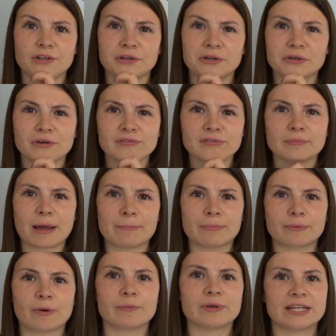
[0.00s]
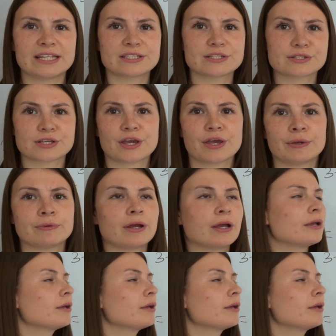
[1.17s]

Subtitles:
Who can remember what we need to do?